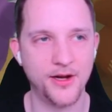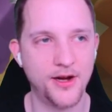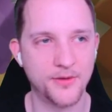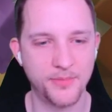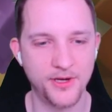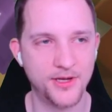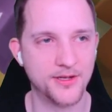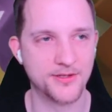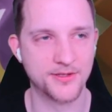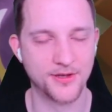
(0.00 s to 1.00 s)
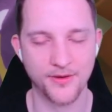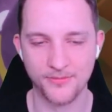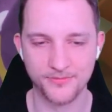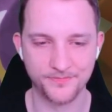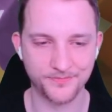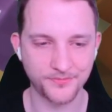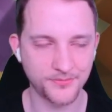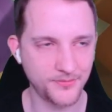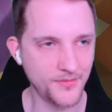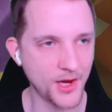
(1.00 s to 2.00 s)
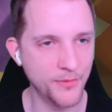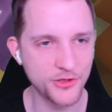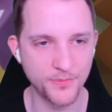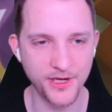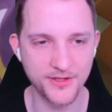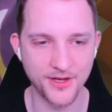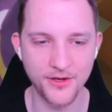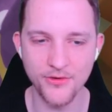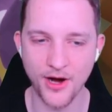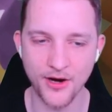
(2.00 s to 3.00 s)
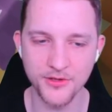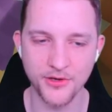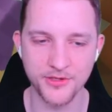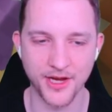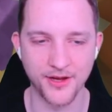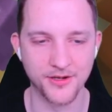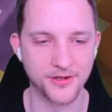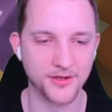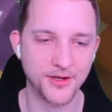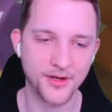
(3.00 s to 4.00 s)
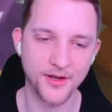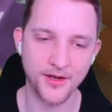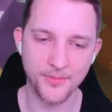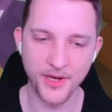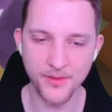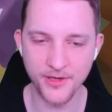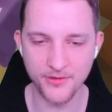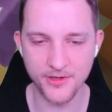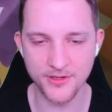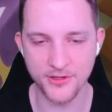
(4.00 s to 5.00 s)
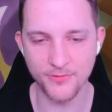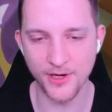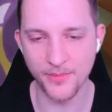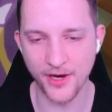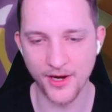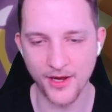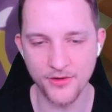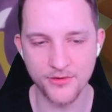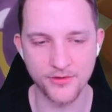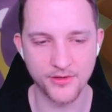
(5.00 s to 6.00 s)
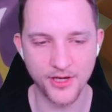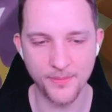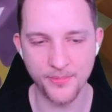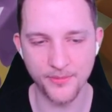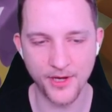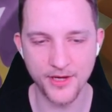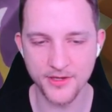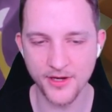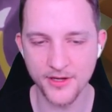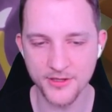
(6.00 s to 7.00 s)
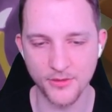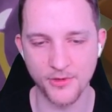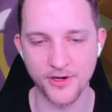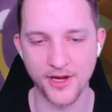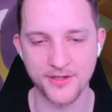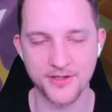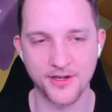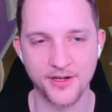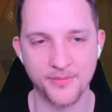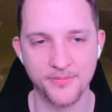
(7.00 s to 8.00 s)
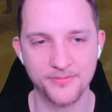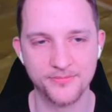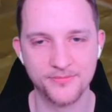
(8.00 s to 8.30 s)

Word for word: a heart piece. Which means a new heart container. Maybe you can swing by later. Yep, as a customer next time.